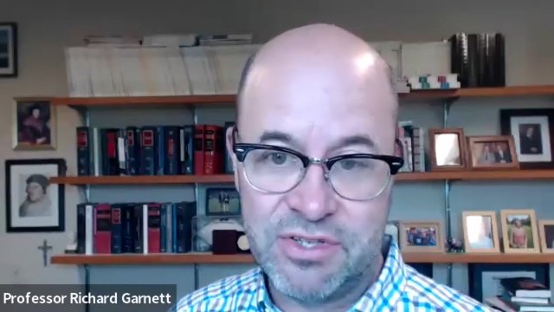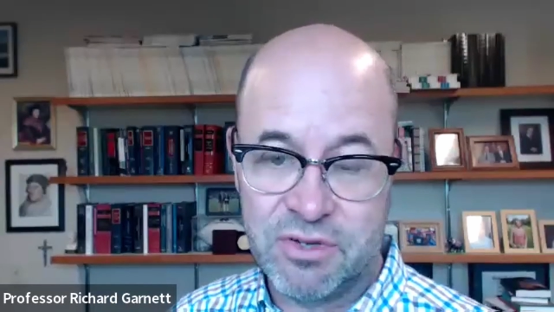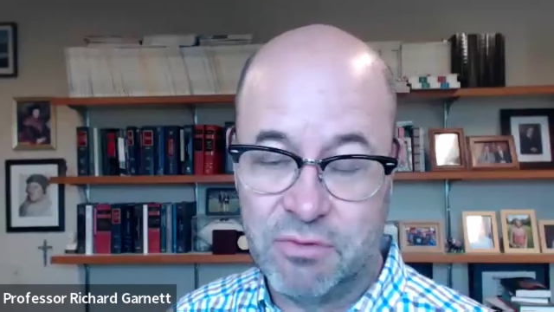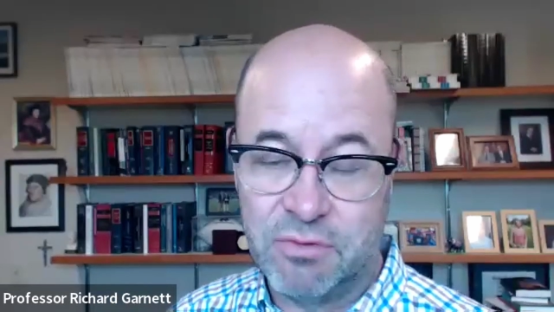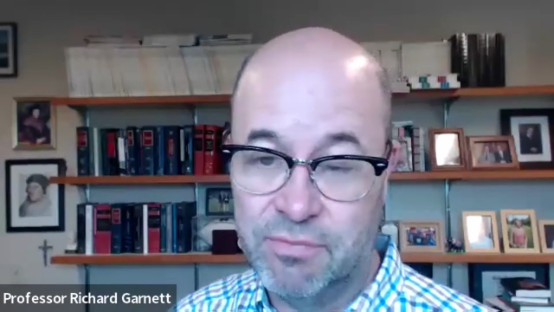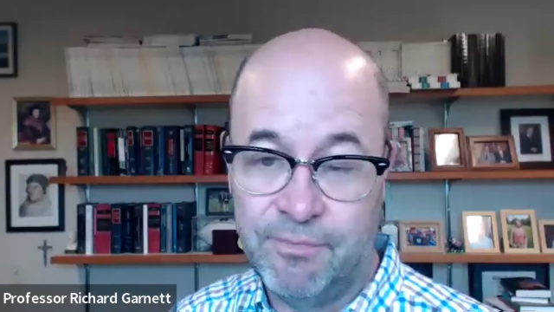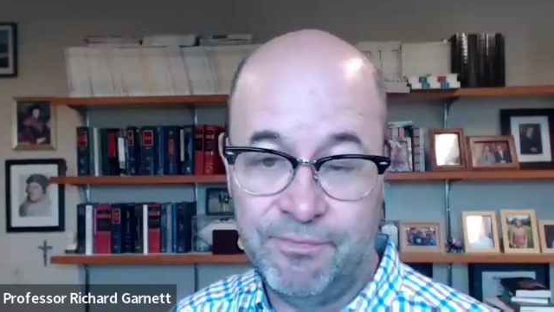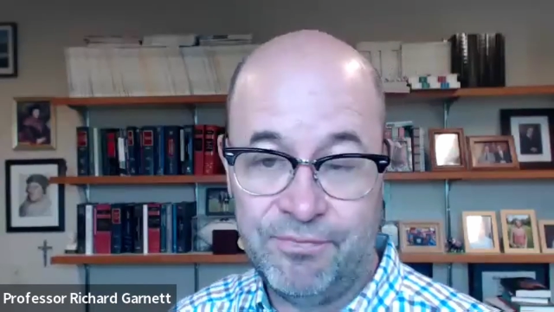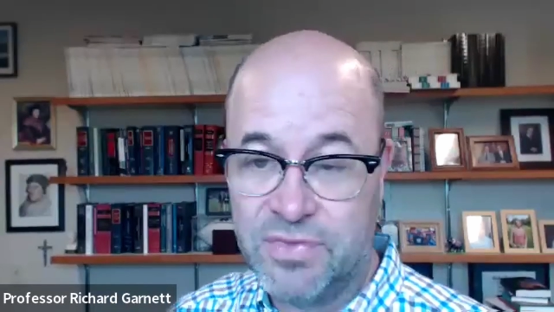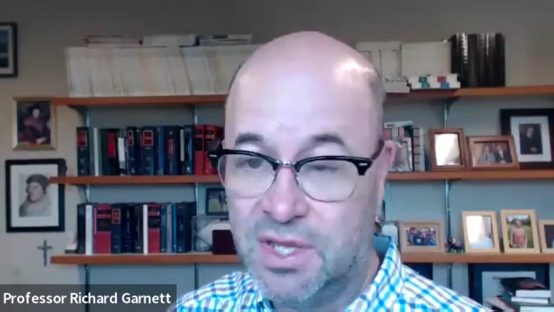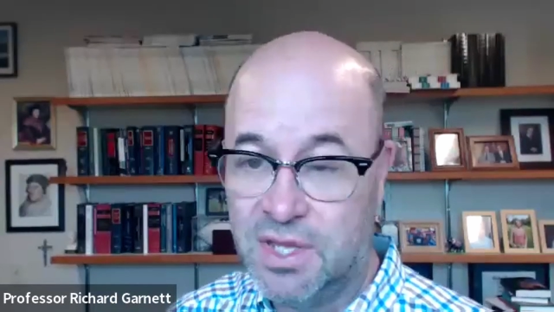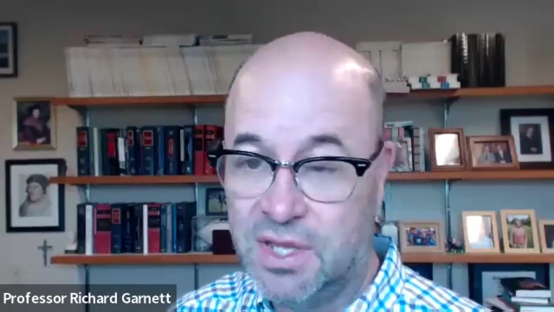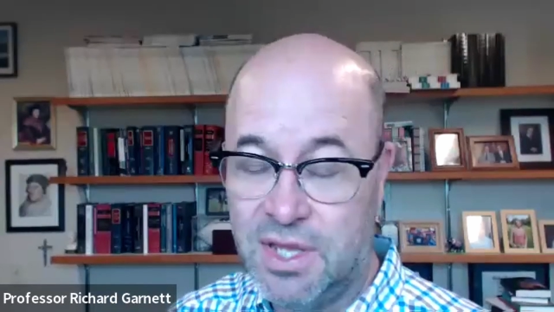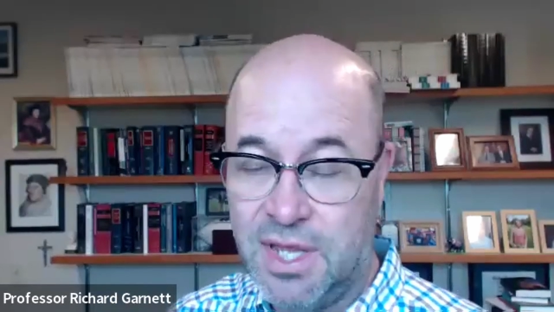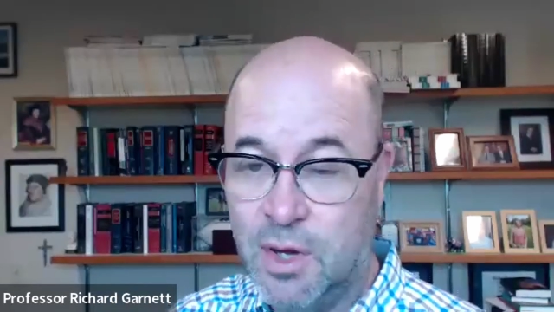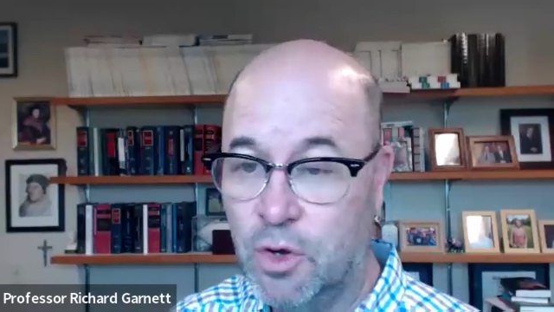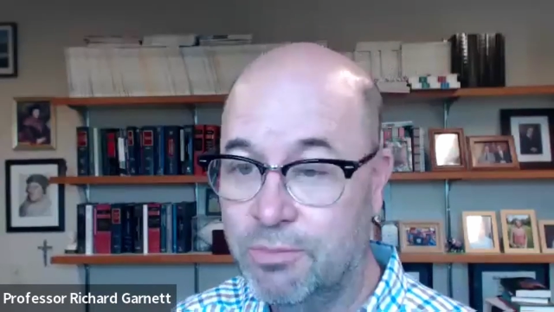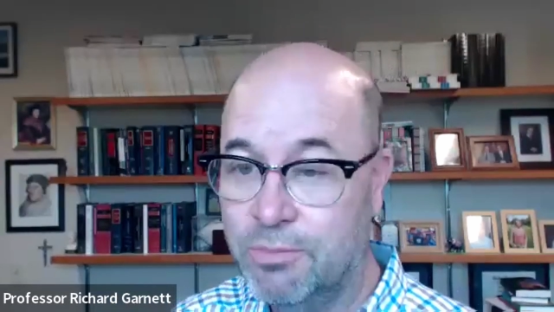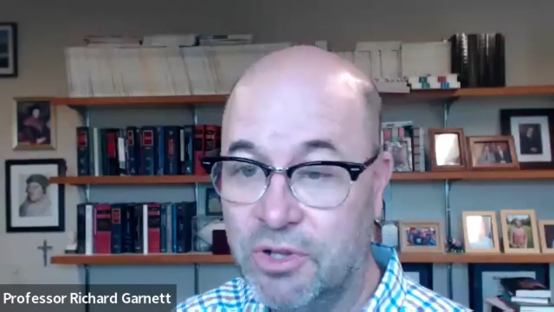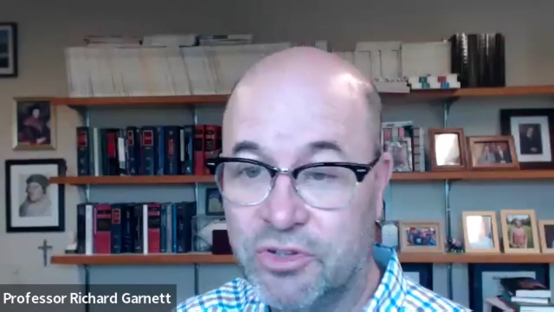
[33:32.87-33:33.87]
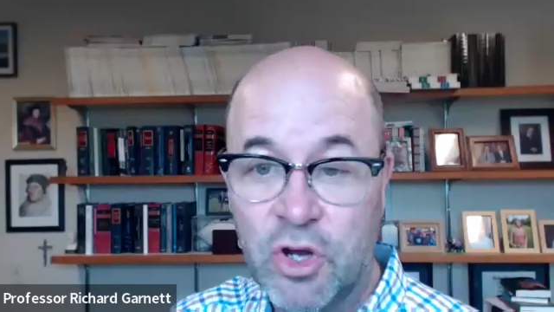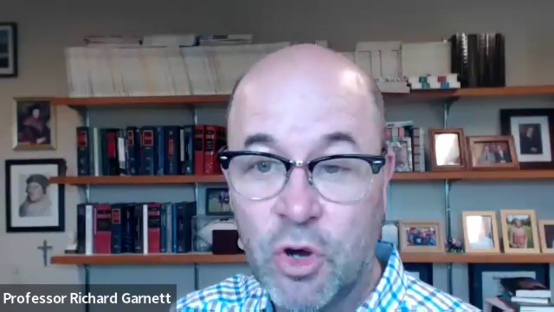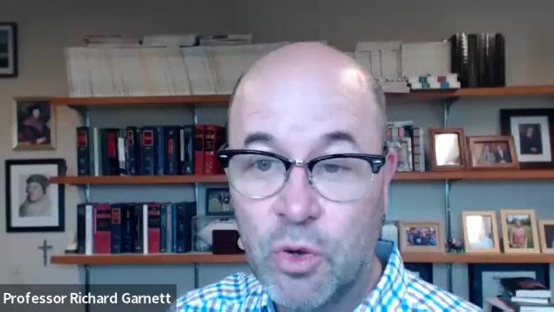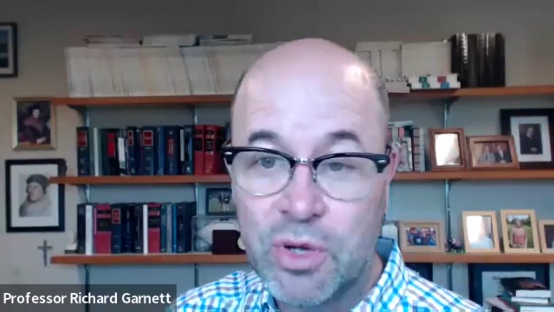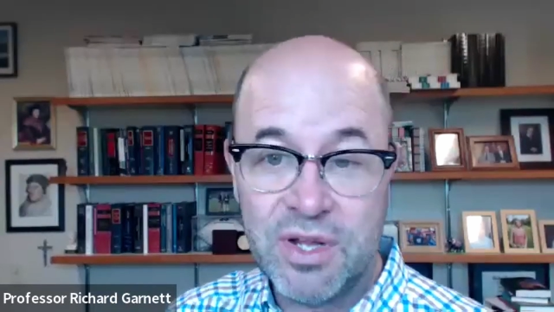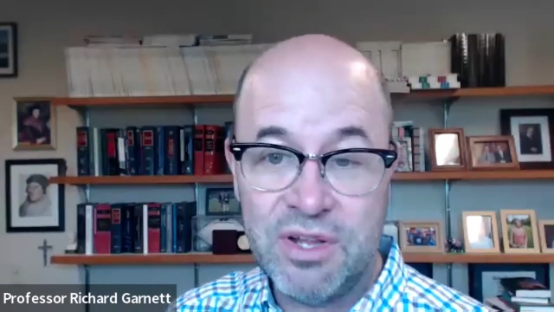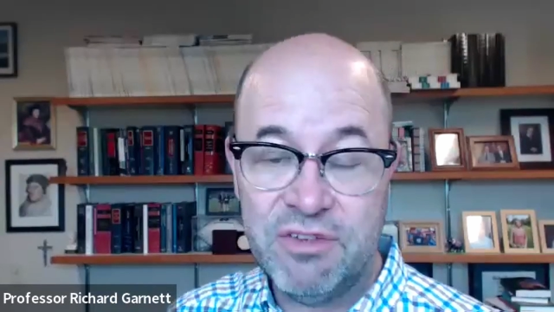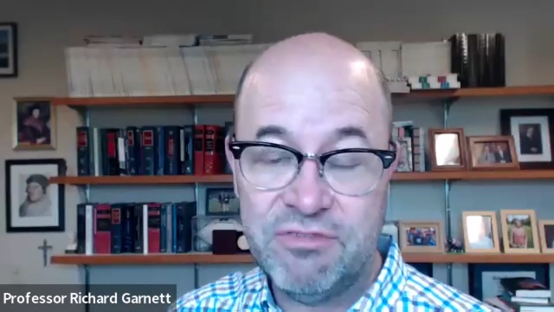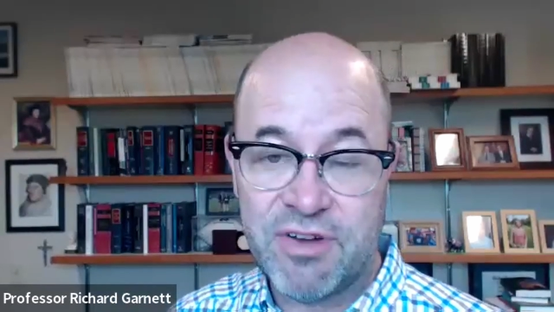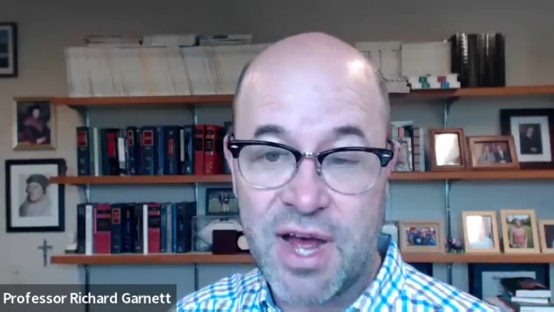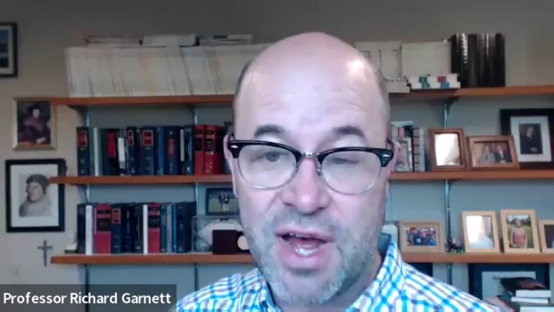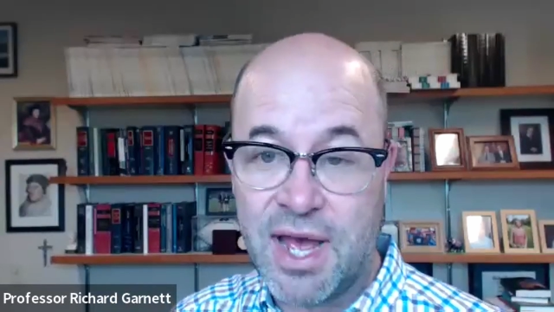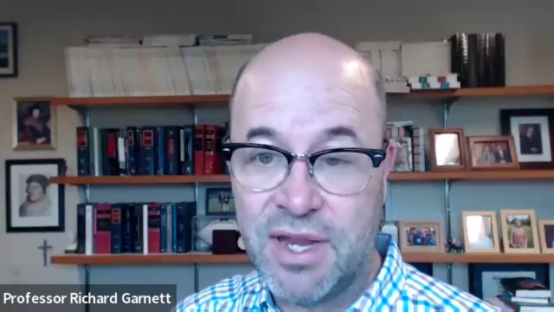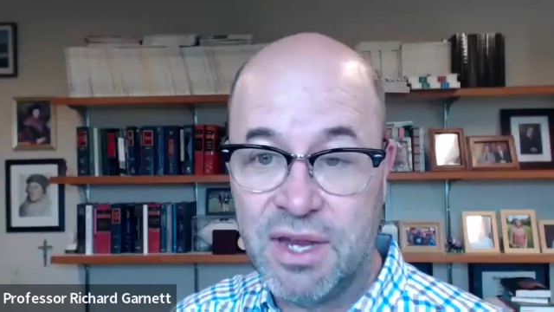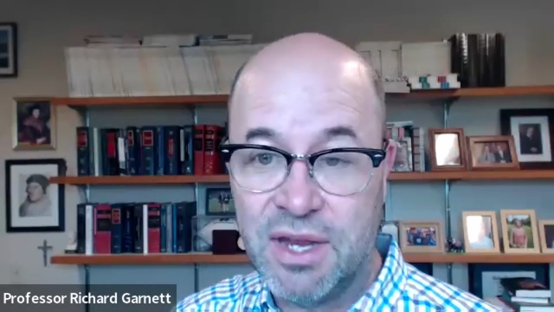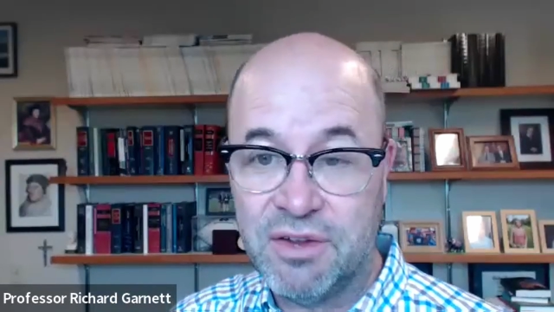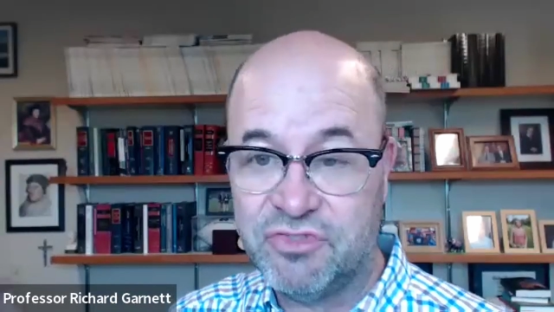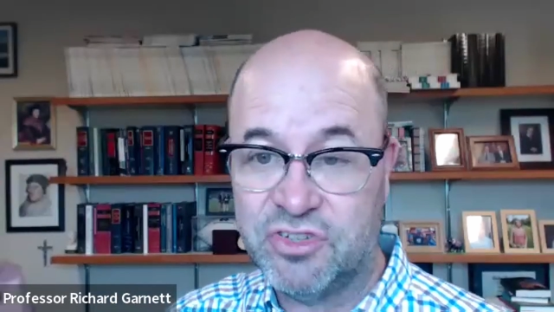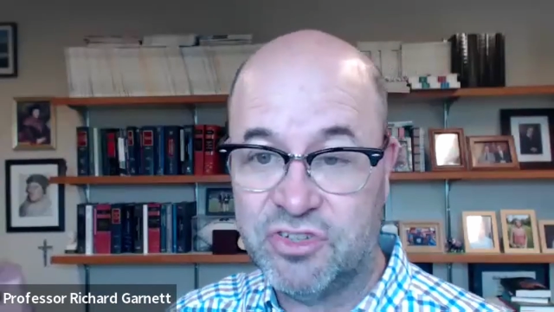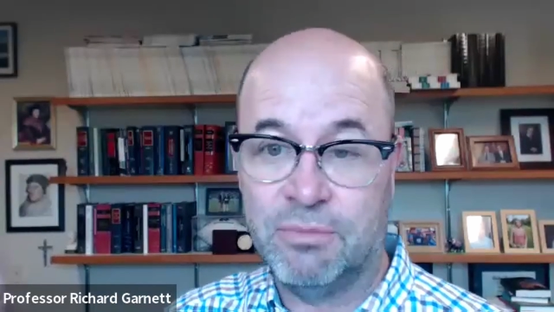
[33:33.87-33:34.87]
So it would be totally fine
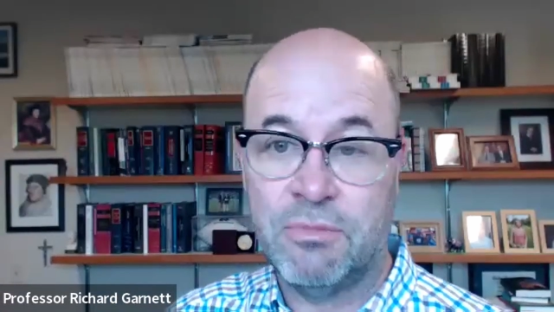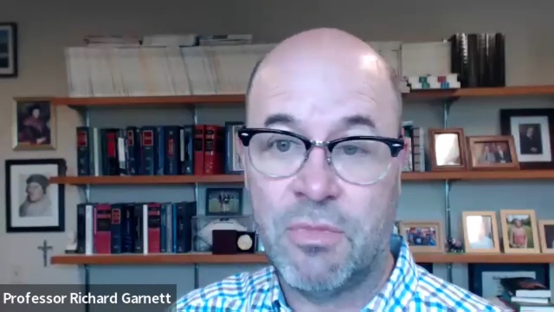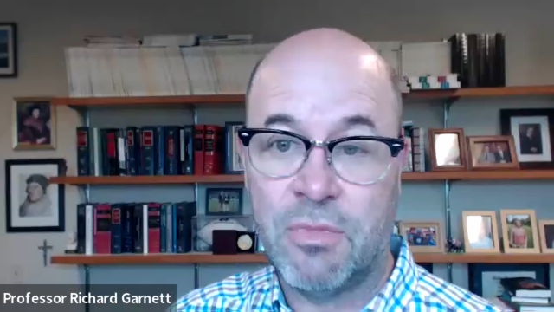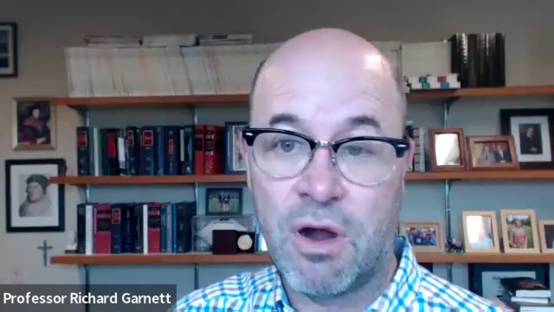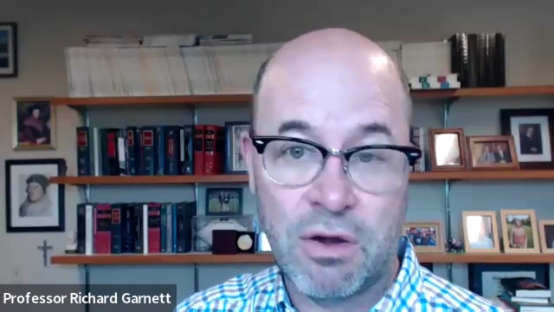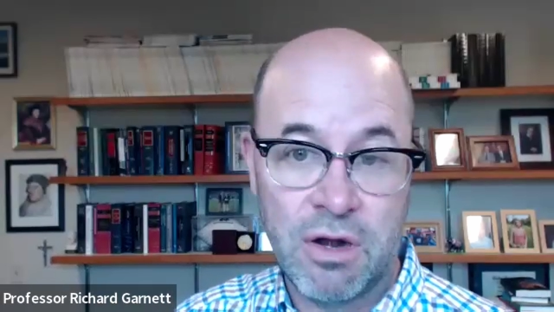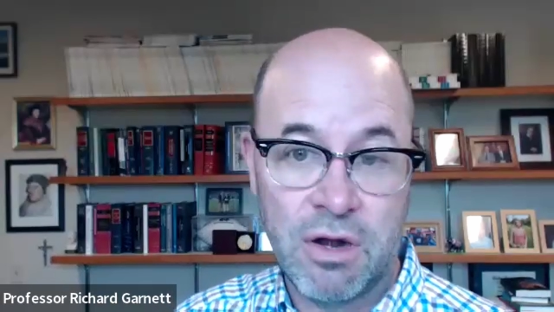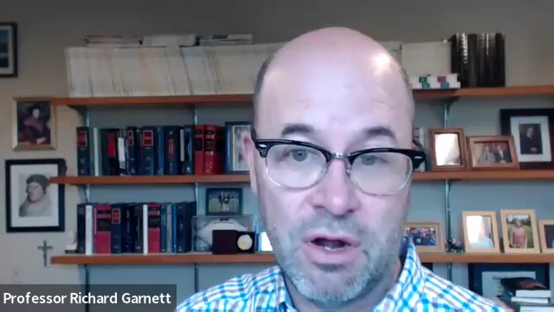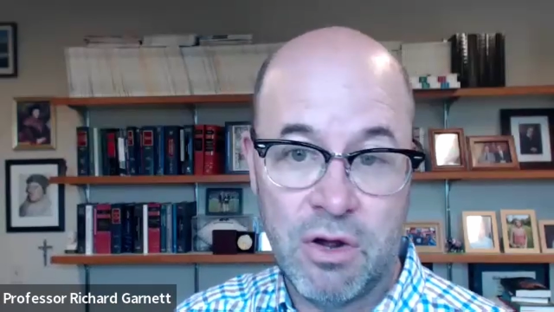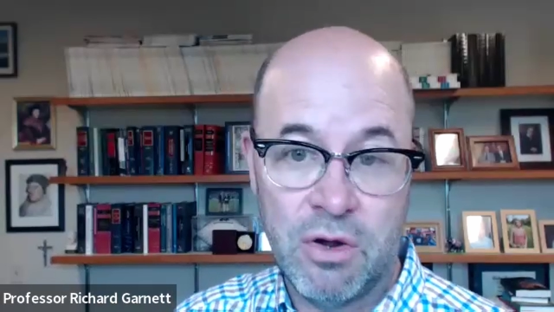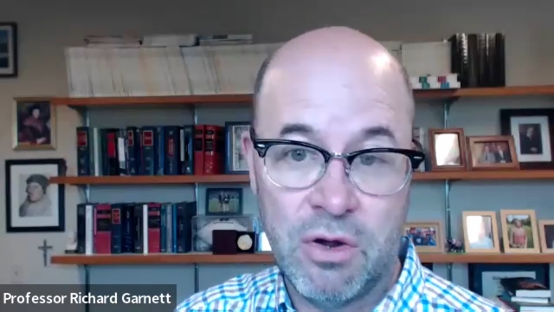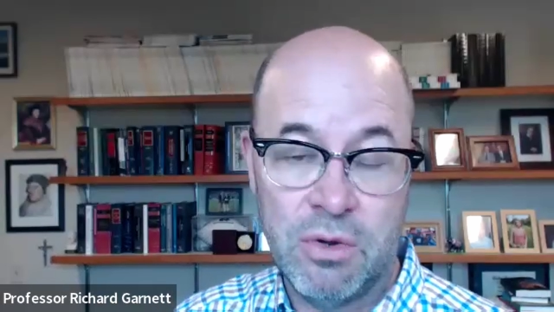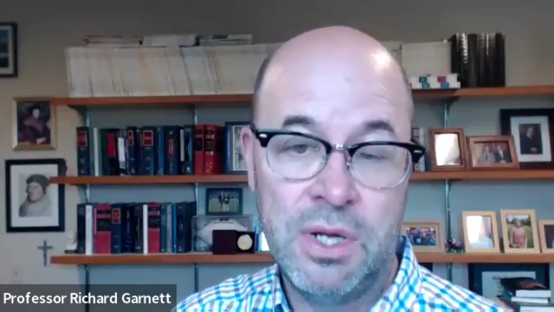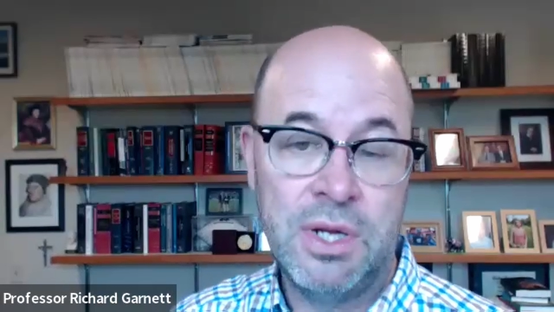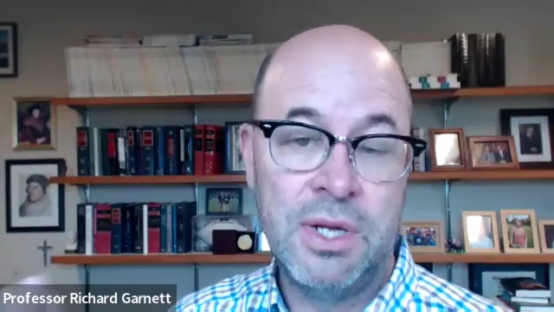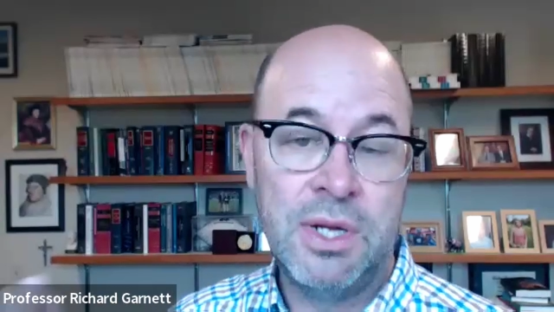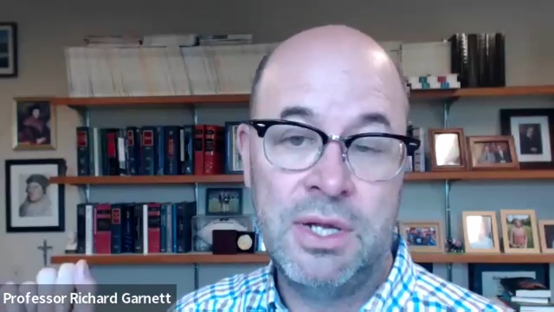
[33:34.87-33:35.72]
if tomorrow